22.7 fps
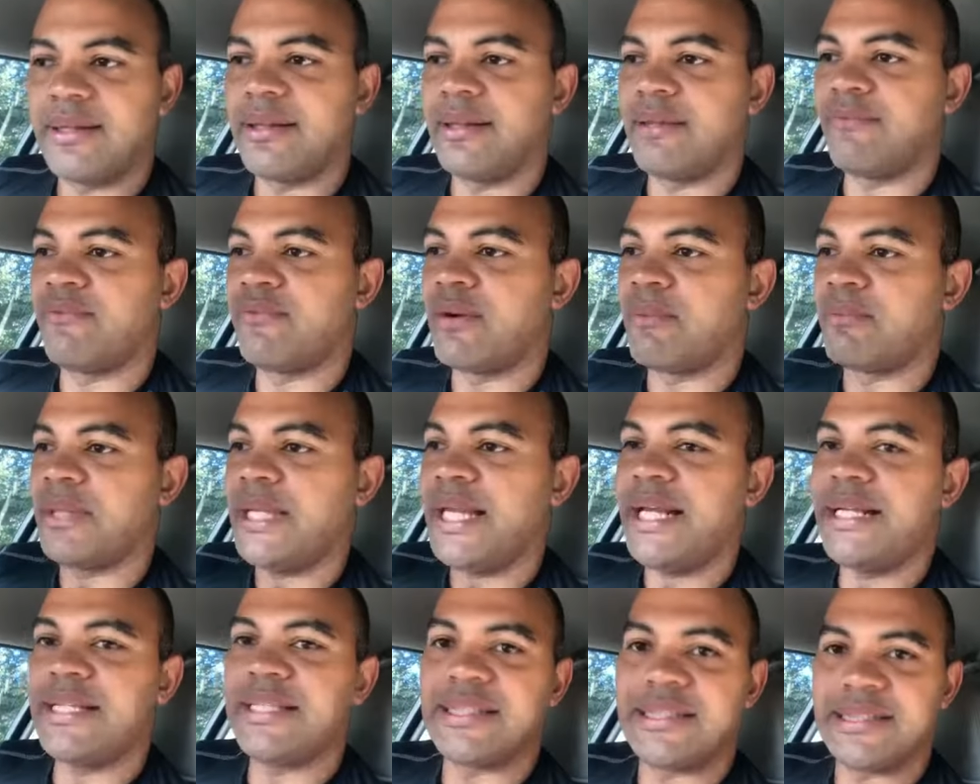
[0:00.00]
from
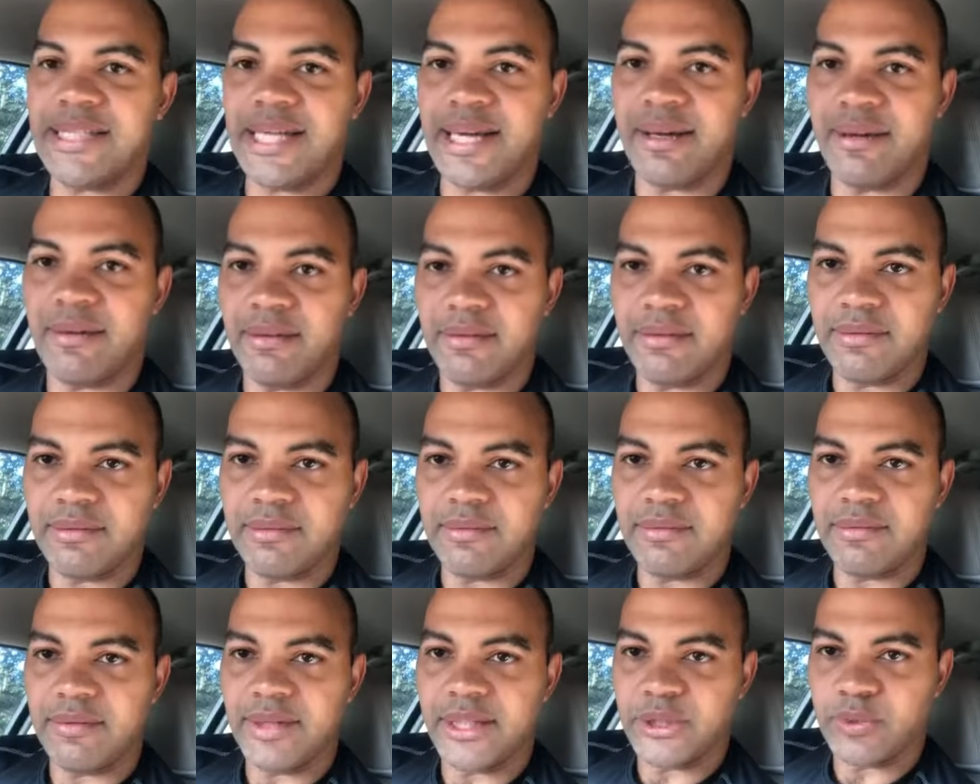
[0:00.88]
lead to sale
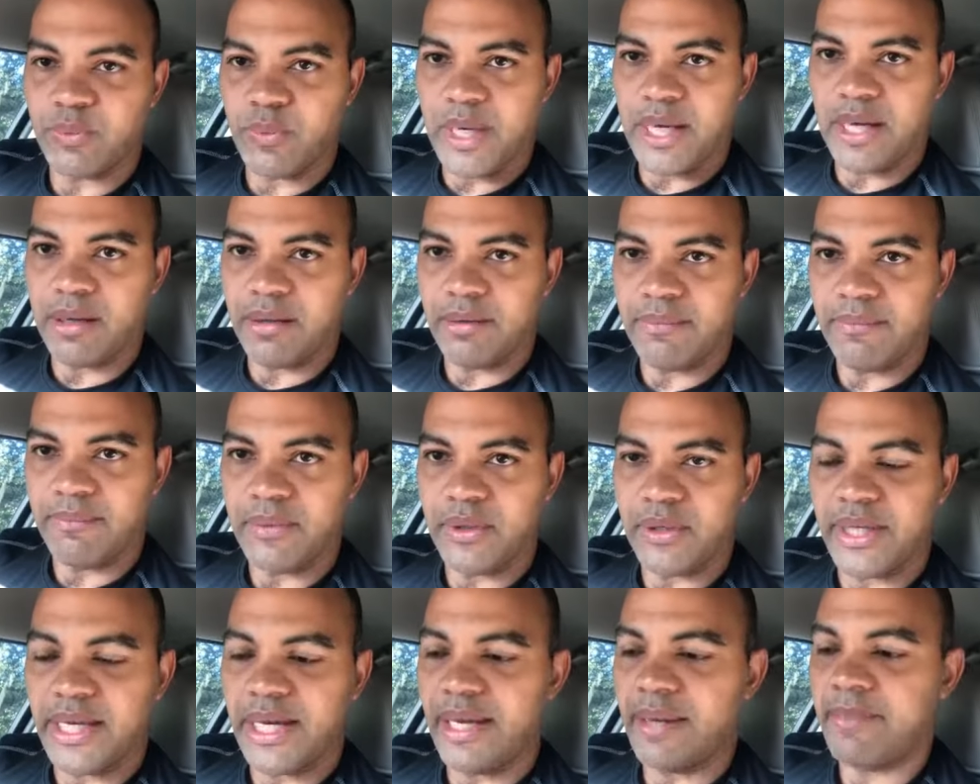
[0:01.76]
as well.
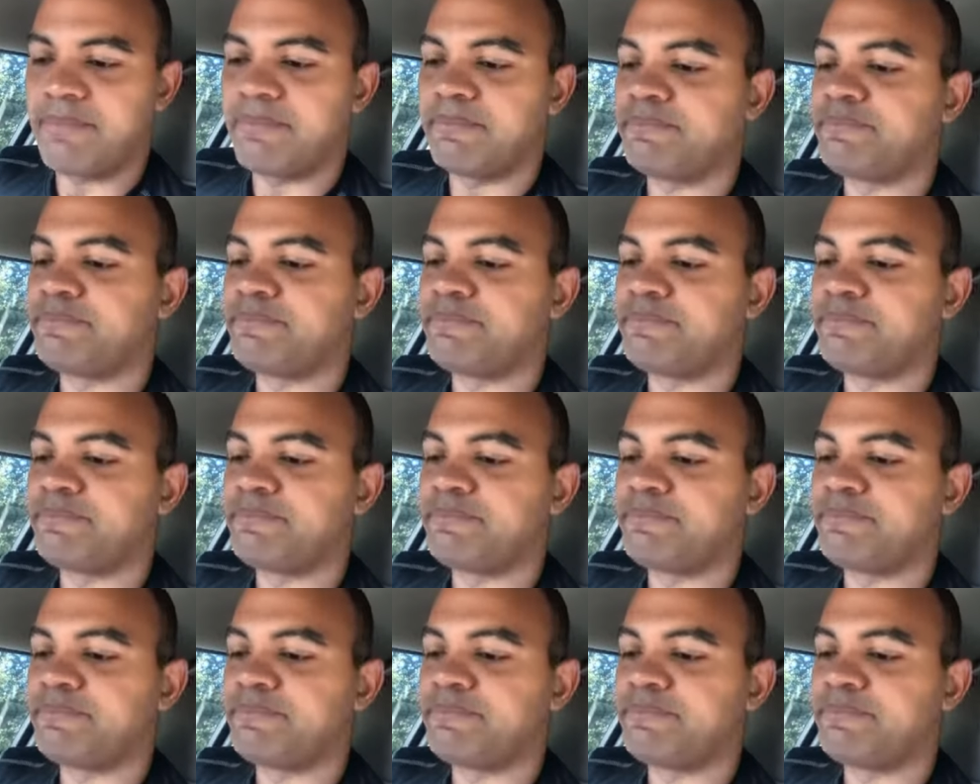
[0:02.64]
Okay.